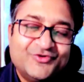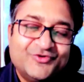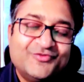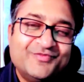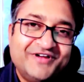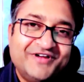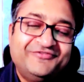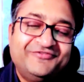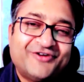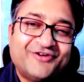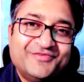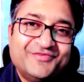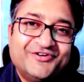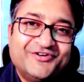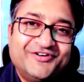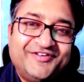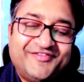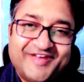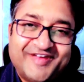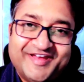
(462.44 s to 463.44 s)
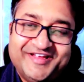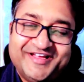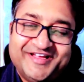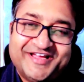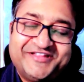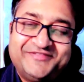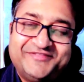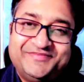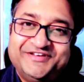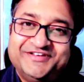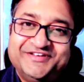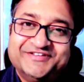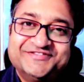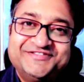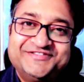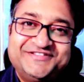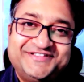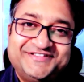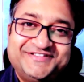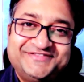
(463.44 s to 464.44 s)
moment from your training
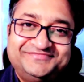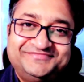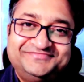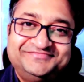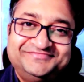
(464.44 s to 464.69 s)
experience?